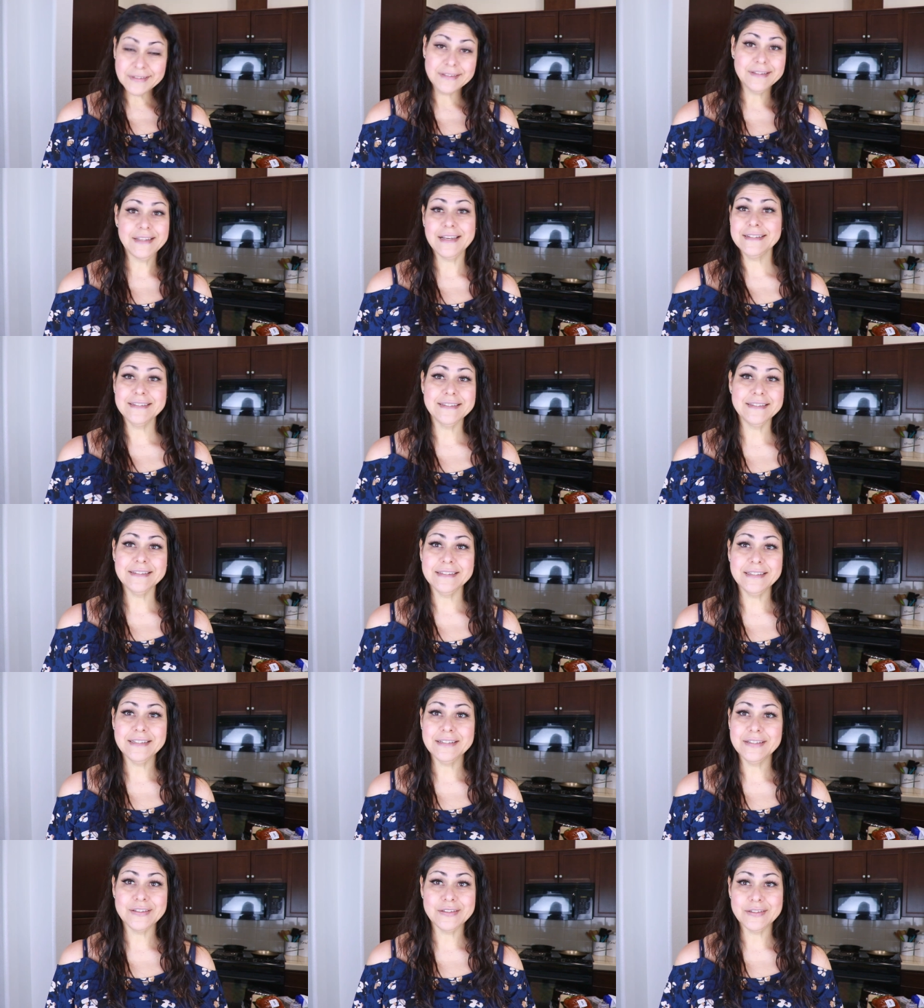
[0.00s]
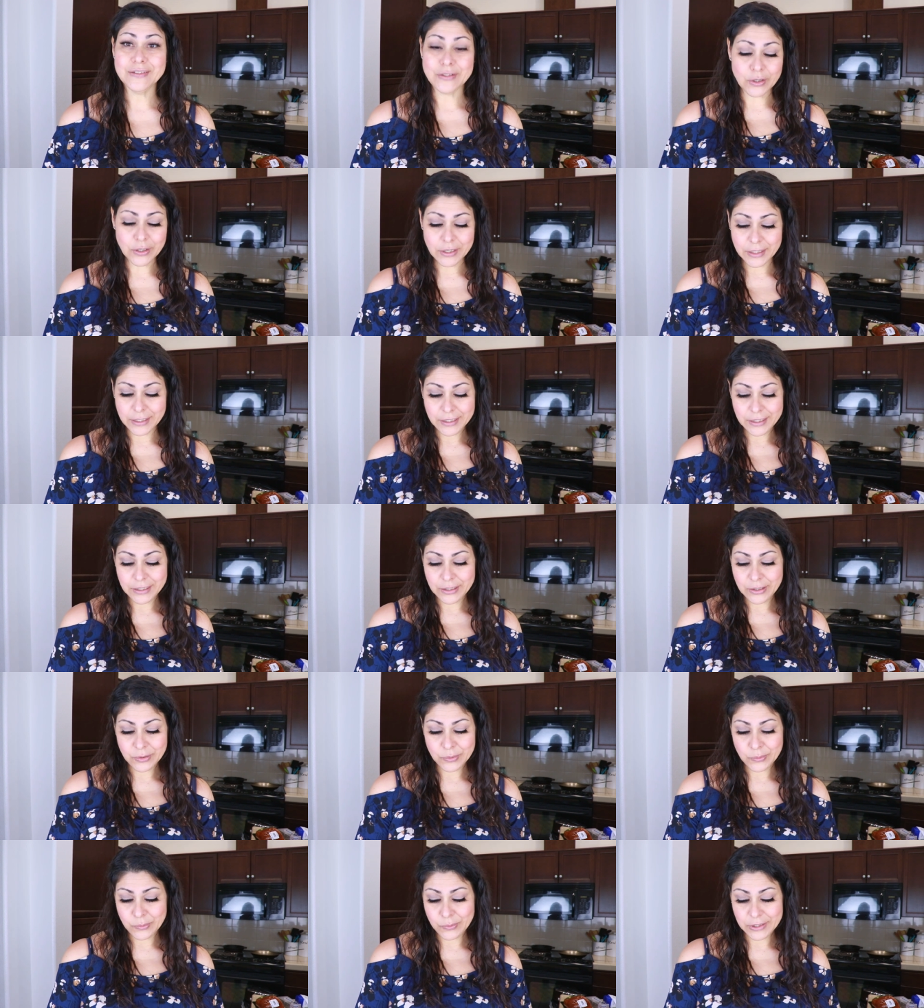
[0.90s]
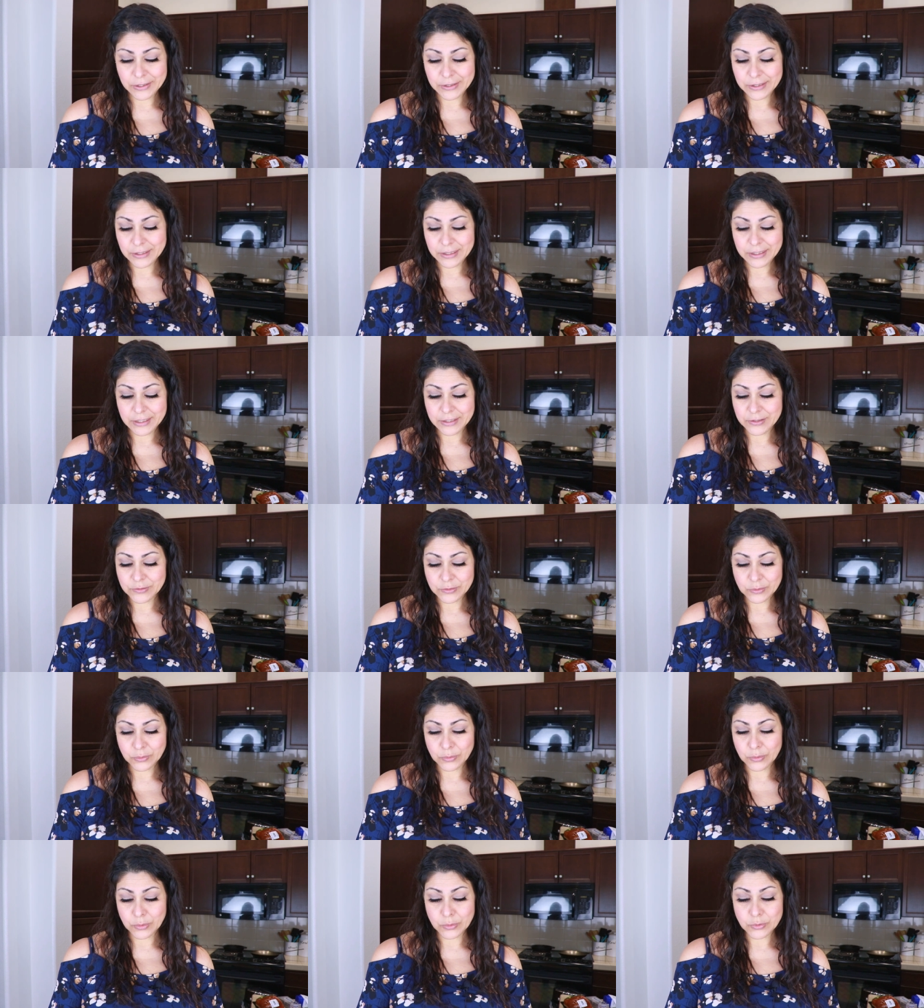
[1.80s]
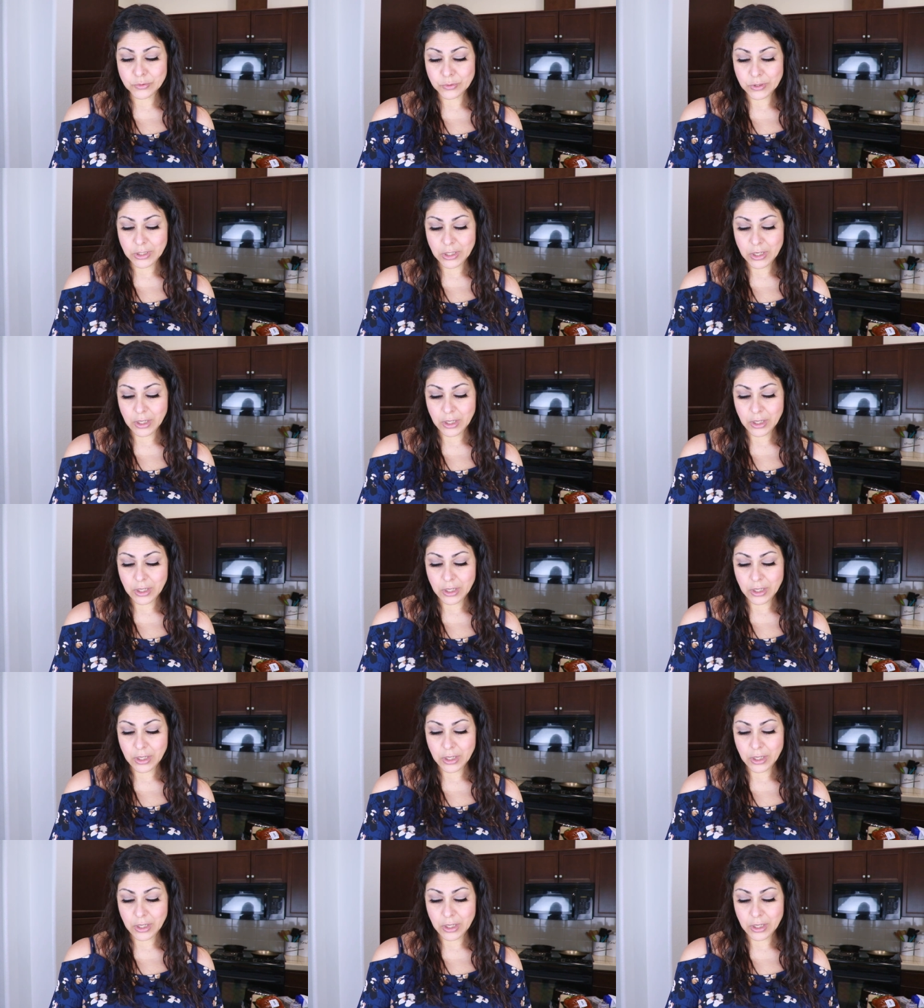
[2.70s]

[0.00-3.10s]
Let's get started with this grocery